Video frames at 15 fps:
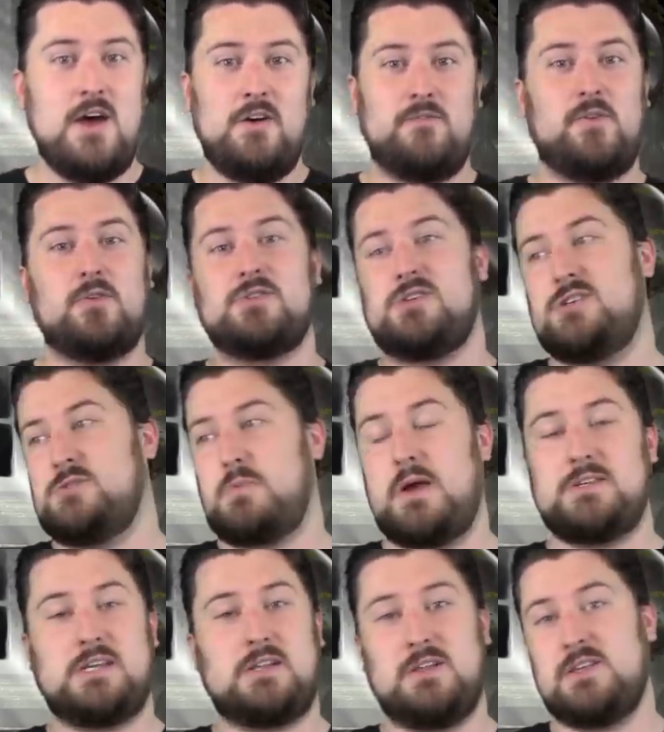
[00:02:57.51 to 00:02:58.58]
versus
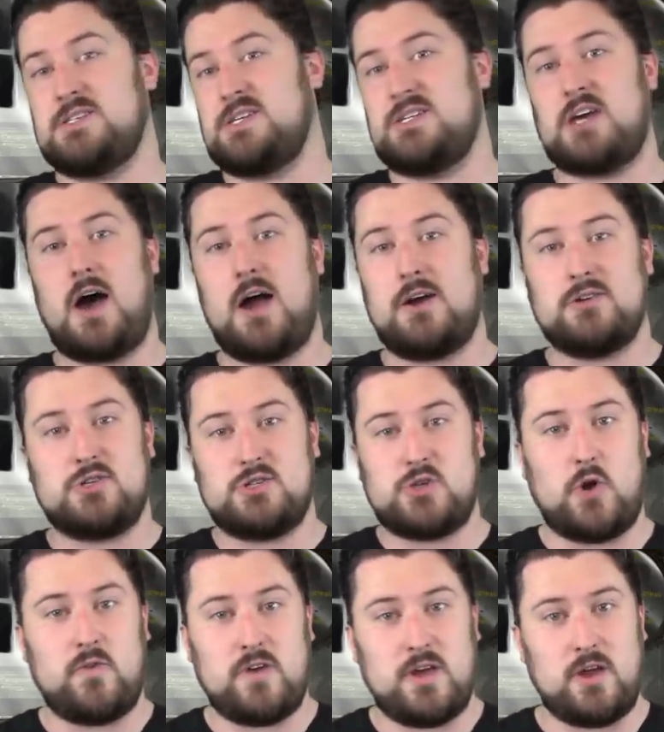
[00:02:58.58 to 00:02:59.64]
basically this entire
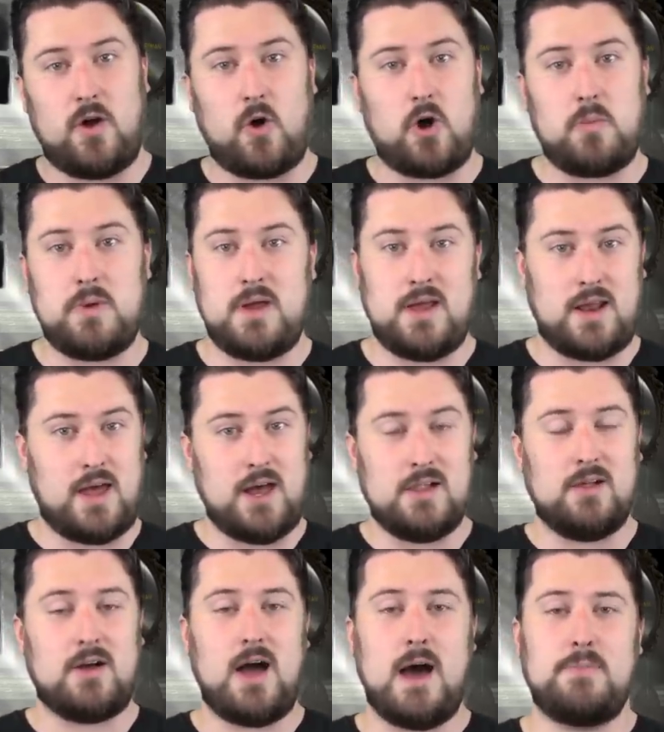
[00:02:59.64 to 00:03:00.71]
Soviet army in a
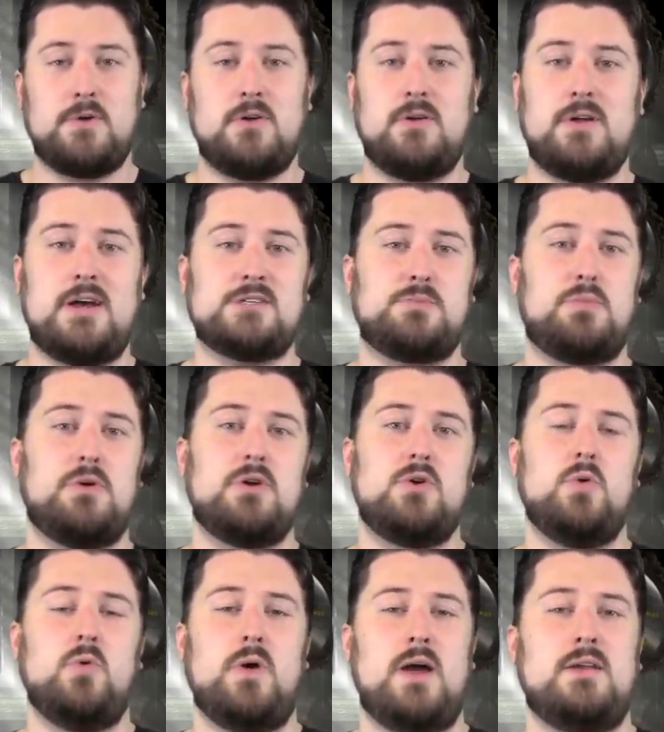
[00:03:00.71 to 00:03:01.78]
helicopter that has a pretty
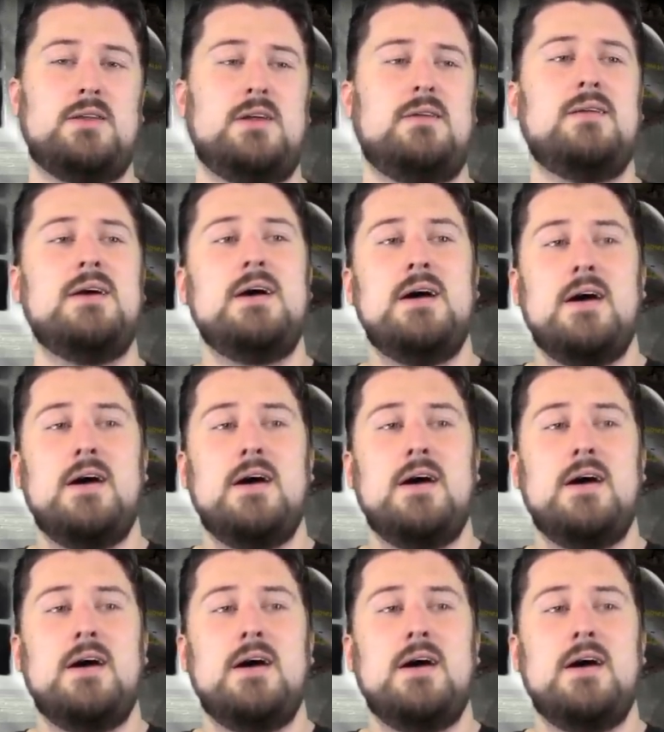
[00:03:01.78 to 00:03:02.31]
cool ending.